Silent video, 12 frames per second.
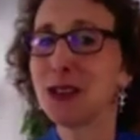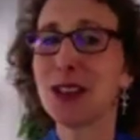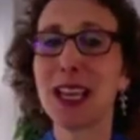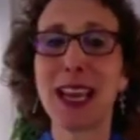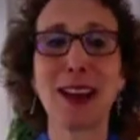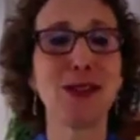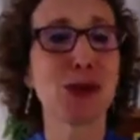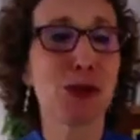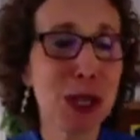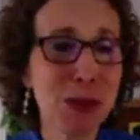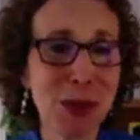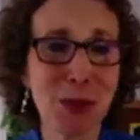Do they have
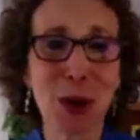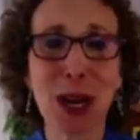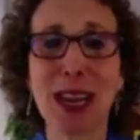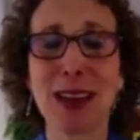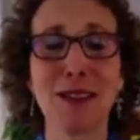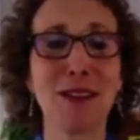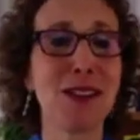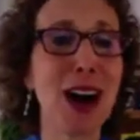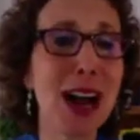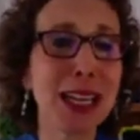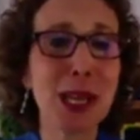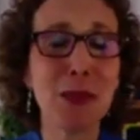dreamy brain?
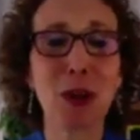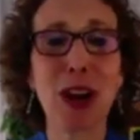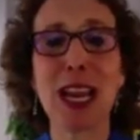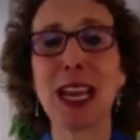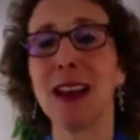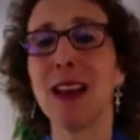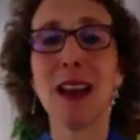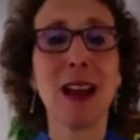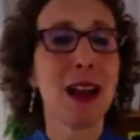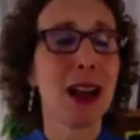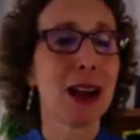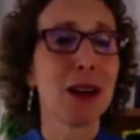Foggy brain?
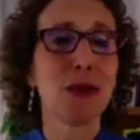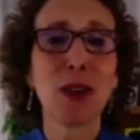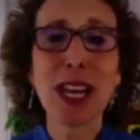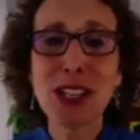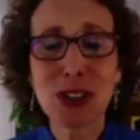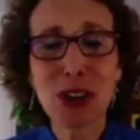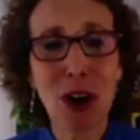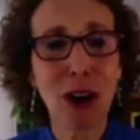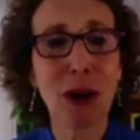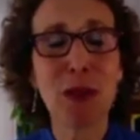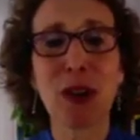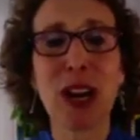Uh, race
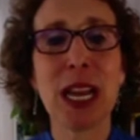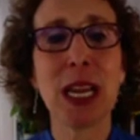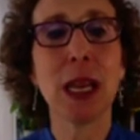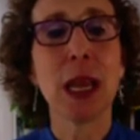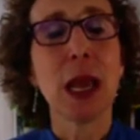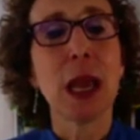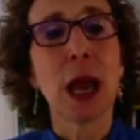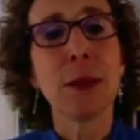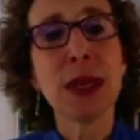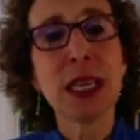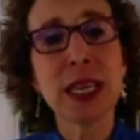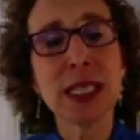car brain?
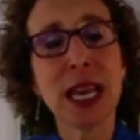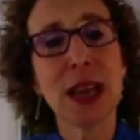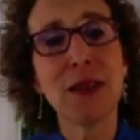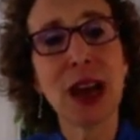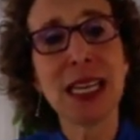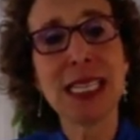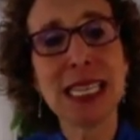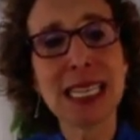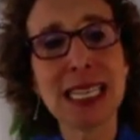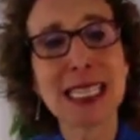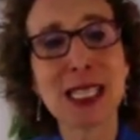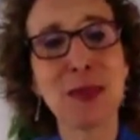Um, kids have
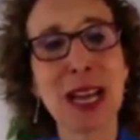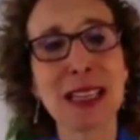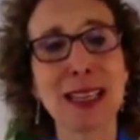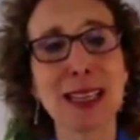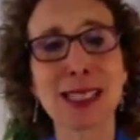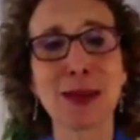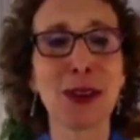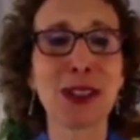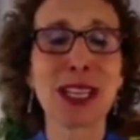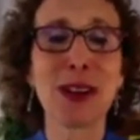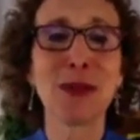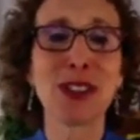ideas about this. Someone
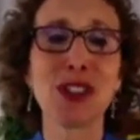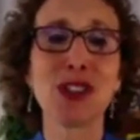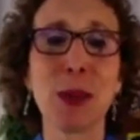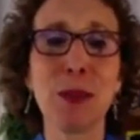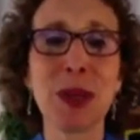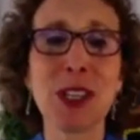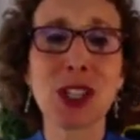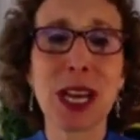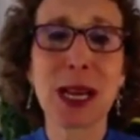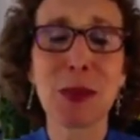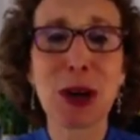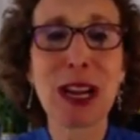said it was a jumping
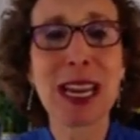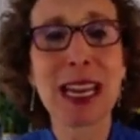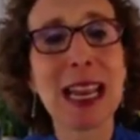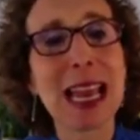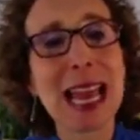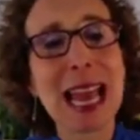jack brain.